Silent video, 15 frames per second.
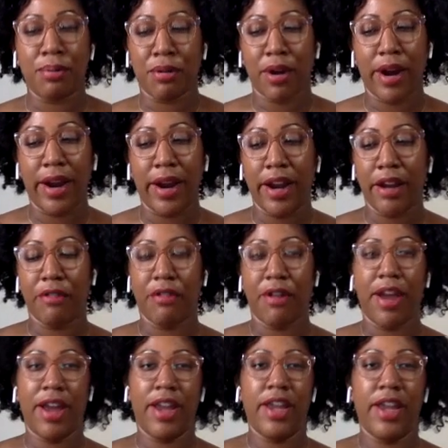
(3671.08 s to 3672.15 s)
prayer,
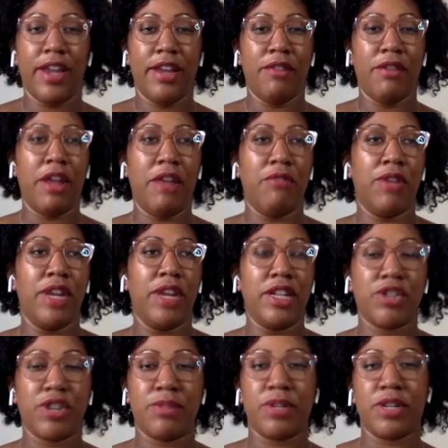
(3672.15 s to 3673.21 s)
right, and reading
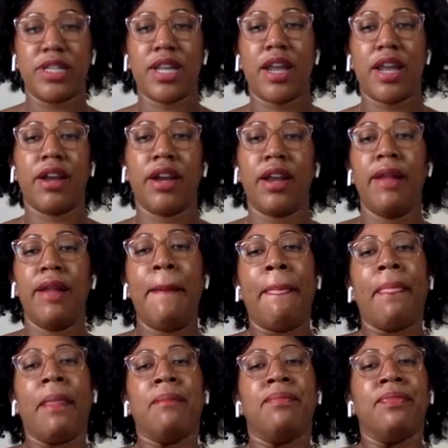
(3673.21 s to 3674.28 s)
scripture, etc.
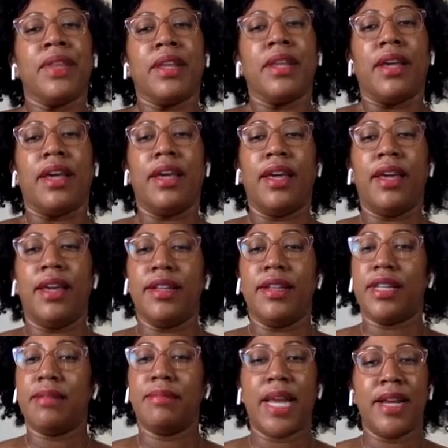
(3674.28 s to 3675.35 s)

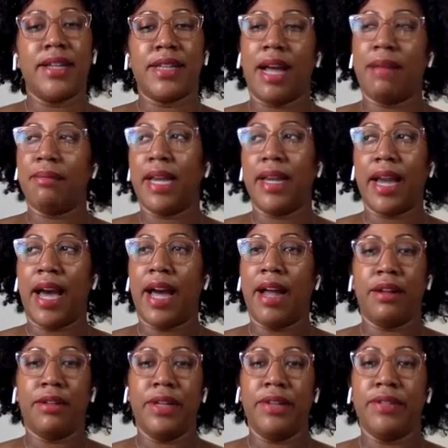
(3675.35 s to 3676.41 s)
And some days I'm like,
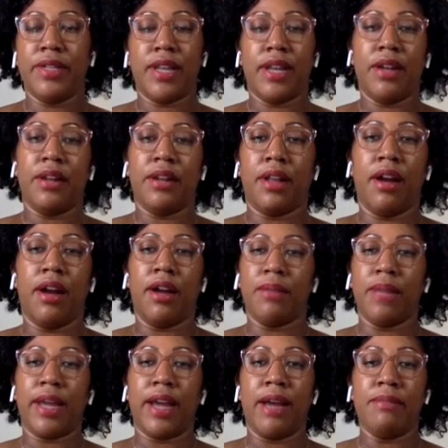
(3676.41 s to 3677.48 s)
I don't even set an alarm.
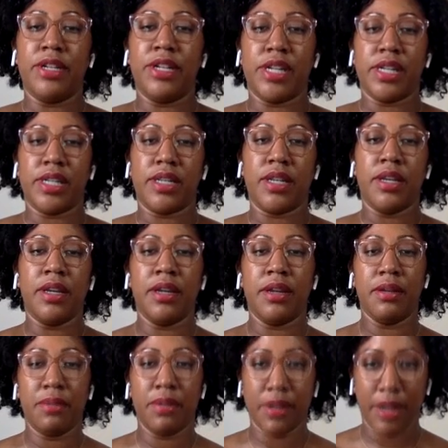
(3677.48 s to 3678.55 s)
Like, I'm gonna just
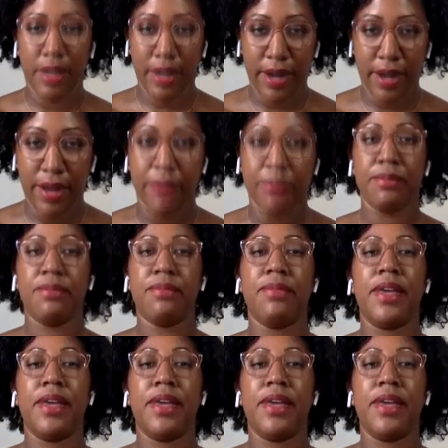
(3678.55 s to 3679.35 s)
get up.